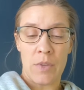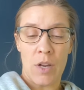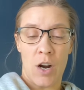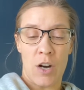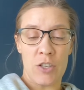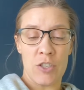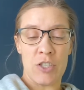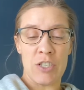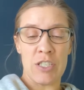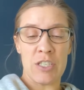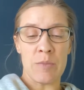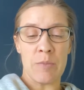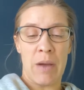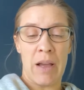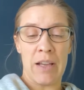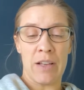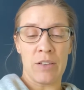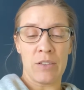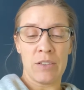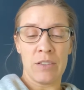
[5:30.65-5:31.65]
Archie
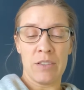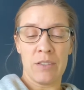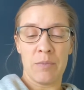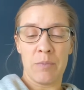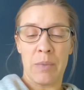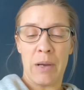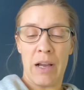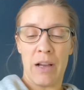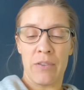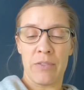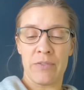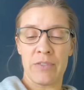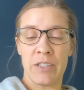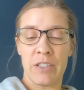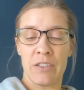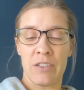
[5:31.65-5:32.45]
smiled, puffed.